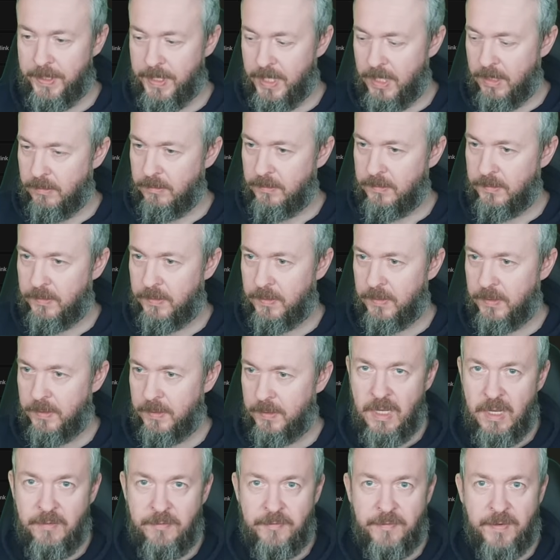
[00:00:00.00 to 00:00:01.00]
one out,
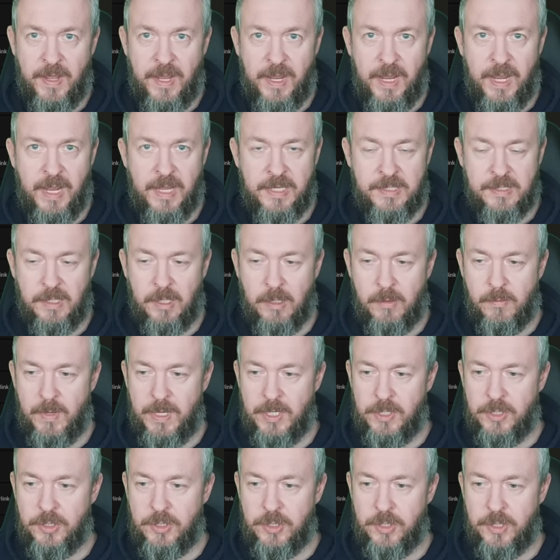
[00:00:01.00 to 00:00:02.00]
if I ask the
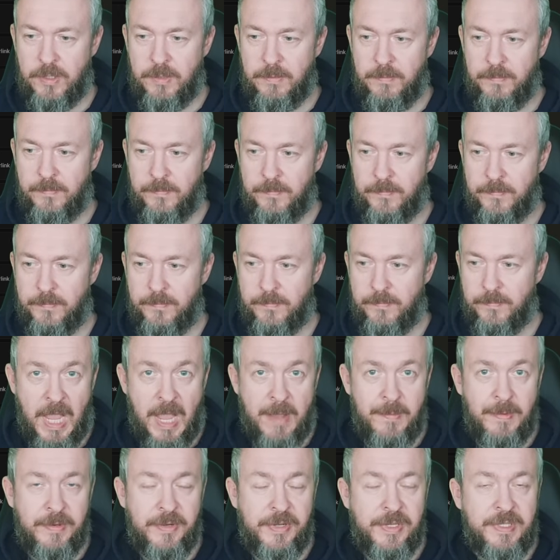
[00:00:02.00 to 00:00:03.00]
question,
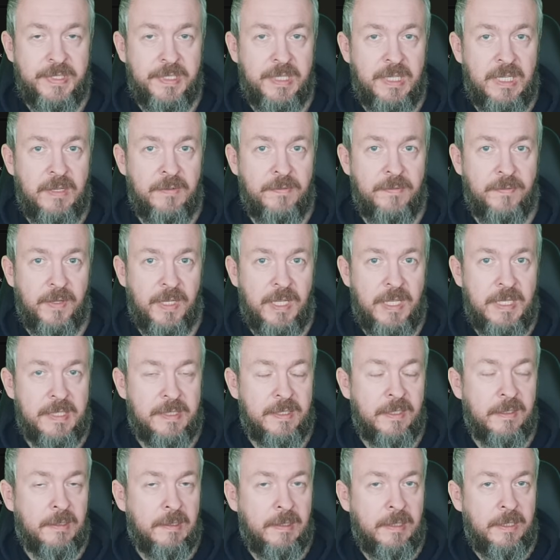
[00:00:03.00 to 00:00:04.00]
I will receive
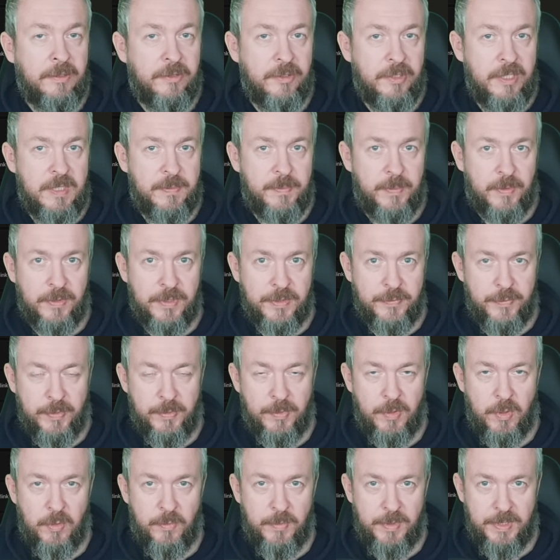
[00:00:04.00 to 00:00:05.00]
instantly the response
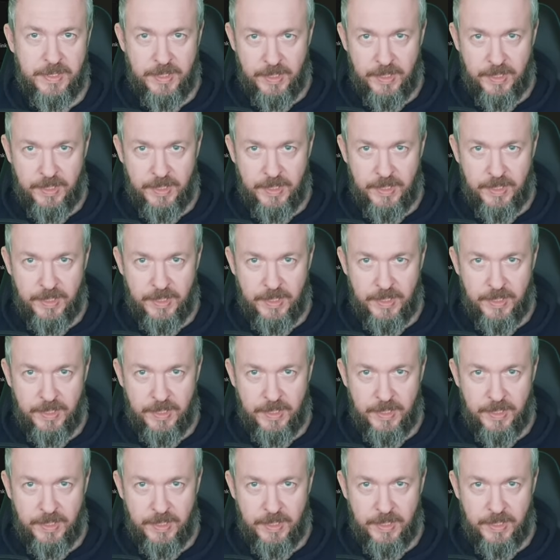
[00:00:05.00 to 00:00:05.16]
from Home